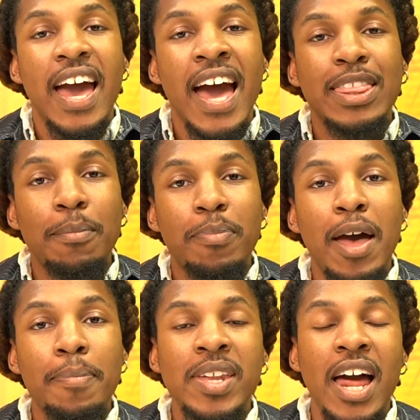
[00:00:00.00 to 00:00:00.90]
at the
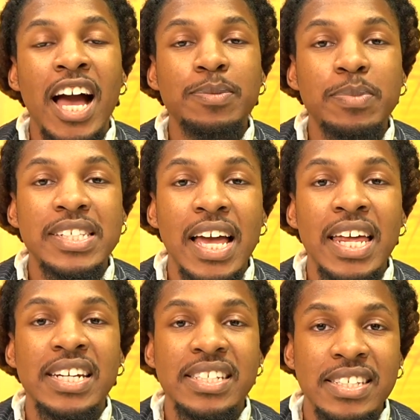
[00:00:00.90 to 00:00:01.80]
Pepin
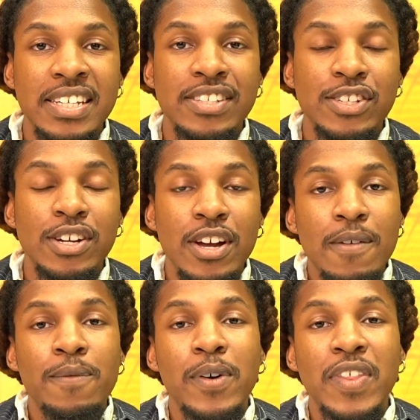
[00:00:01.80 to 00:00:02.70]
Hospitality Center
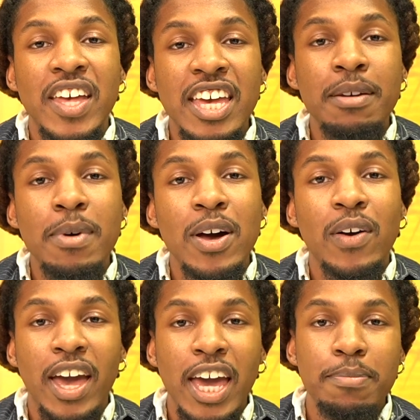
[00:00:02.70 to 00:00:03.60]
for the
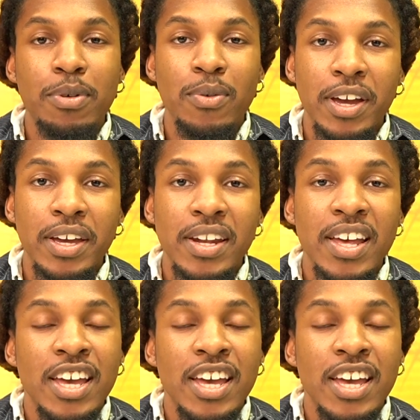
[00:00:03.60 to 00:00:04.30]
MLK Parade.